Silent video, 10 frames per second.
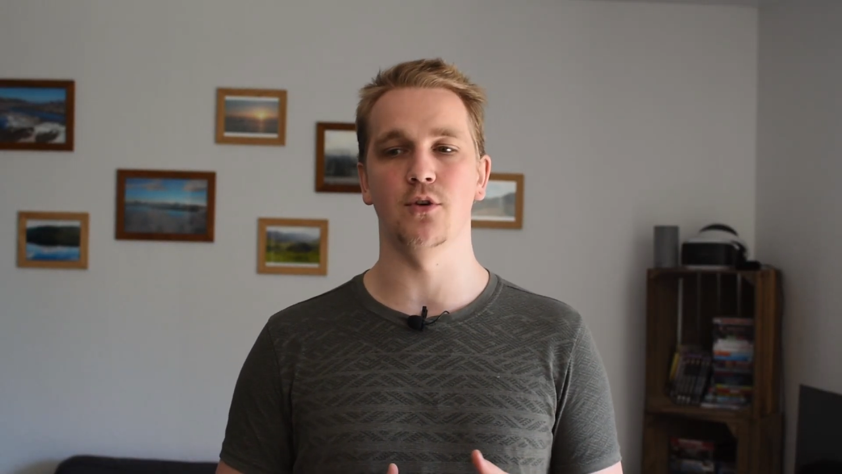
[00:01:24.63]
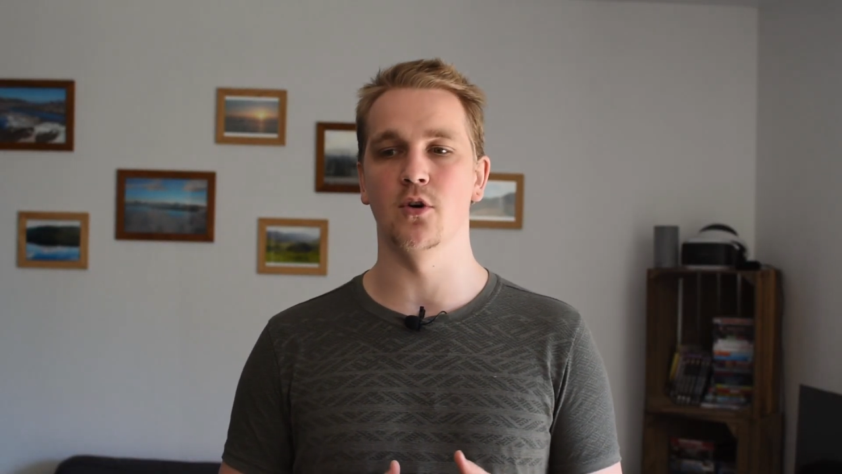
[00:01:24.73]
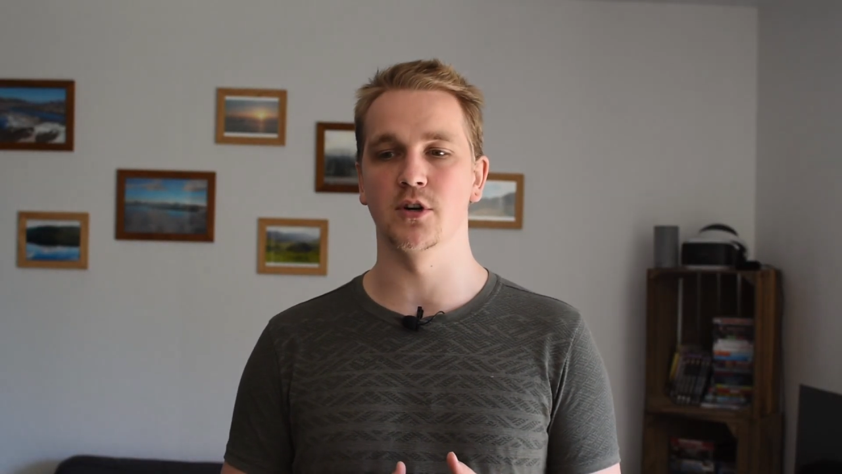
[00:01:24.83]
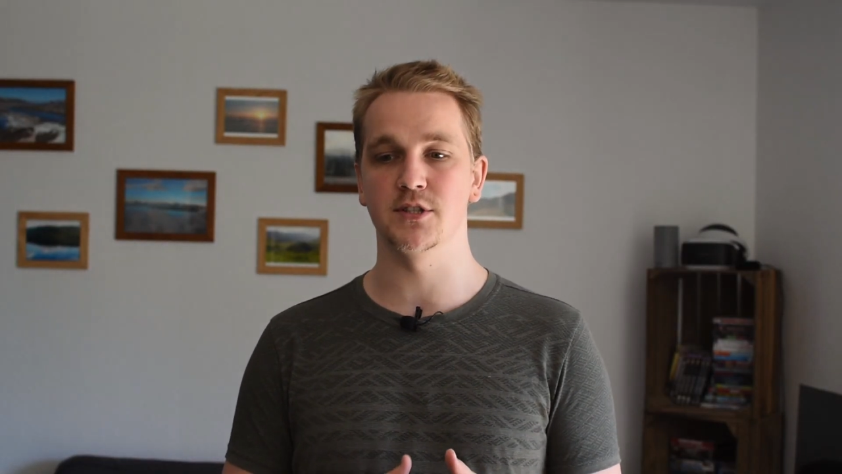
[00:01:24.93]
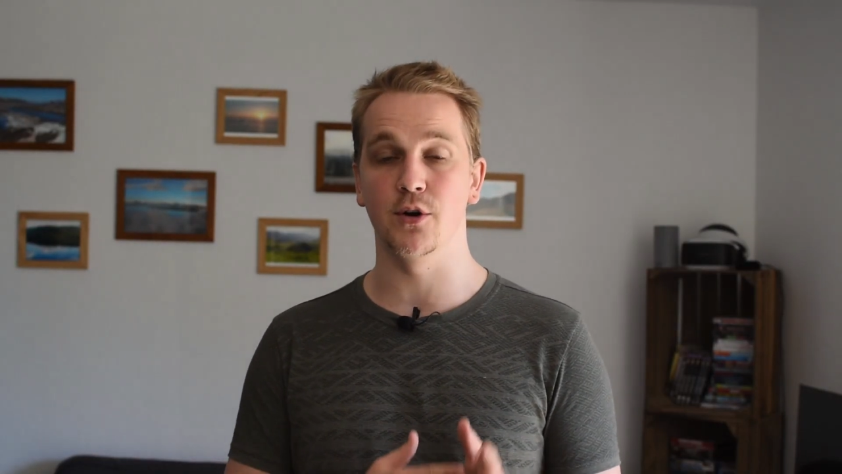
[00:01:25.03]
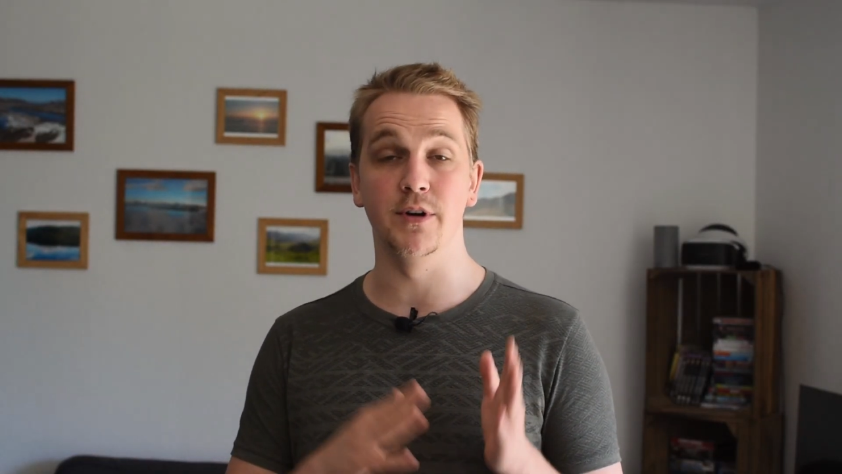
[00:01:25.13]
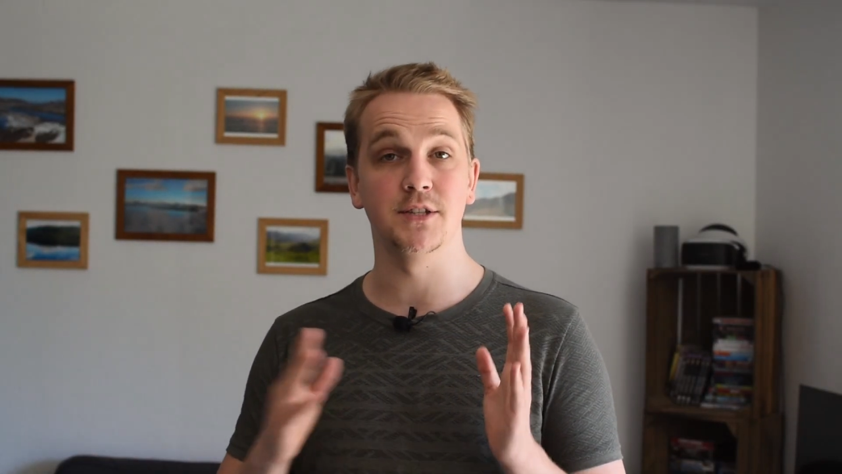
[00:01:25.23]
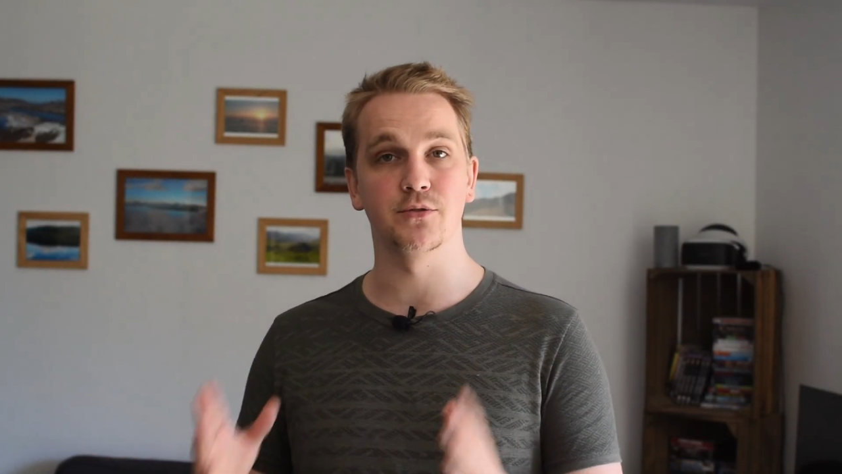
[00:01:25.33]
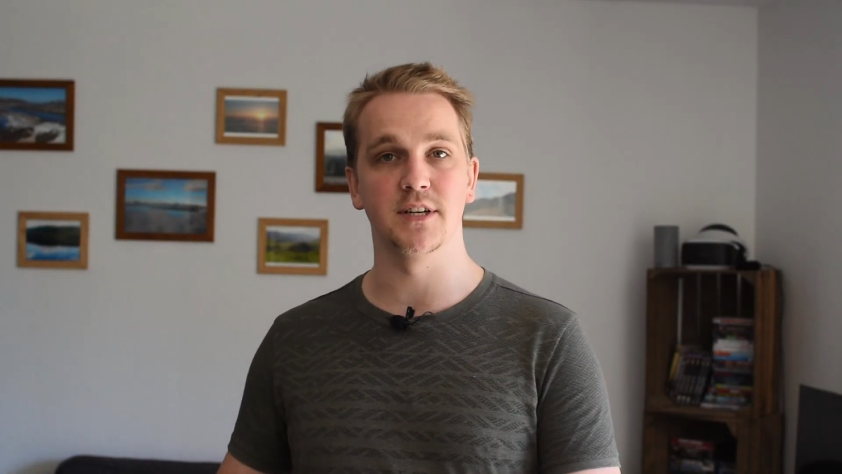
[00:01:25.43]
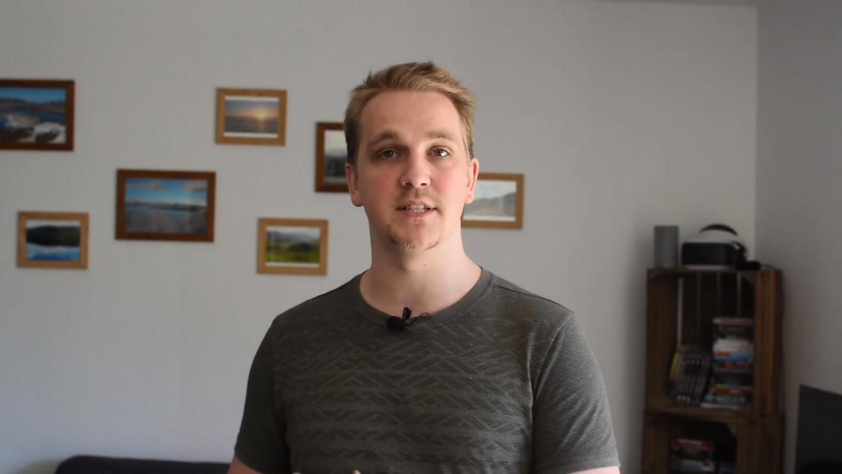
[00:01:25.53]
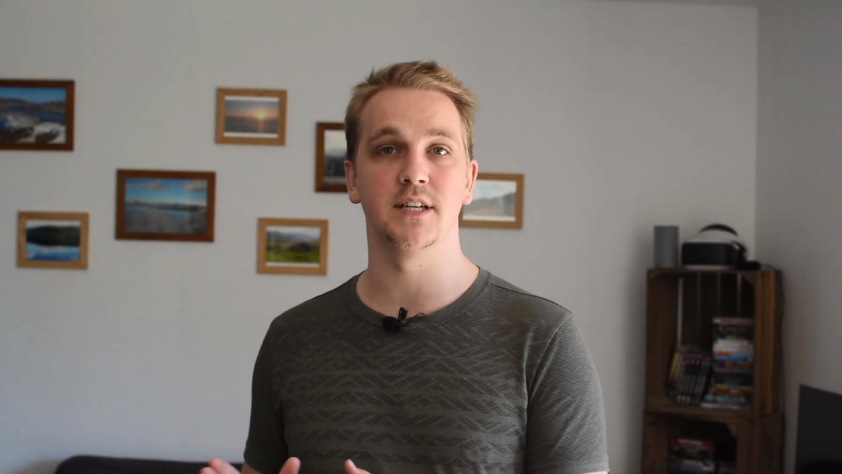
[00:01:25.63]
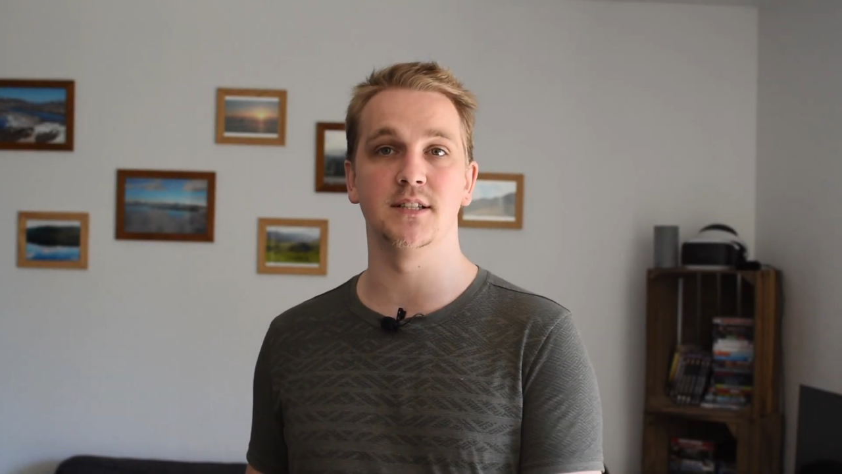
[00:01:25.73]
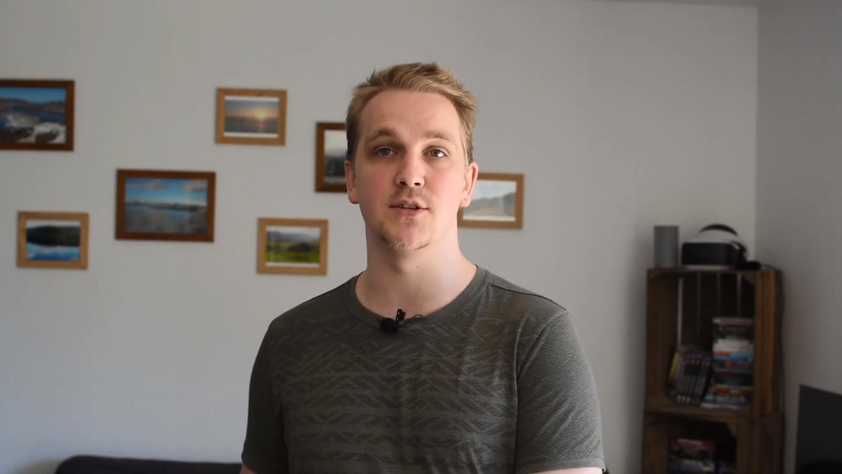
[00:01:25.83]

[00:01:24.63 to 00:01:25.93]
or so interesting in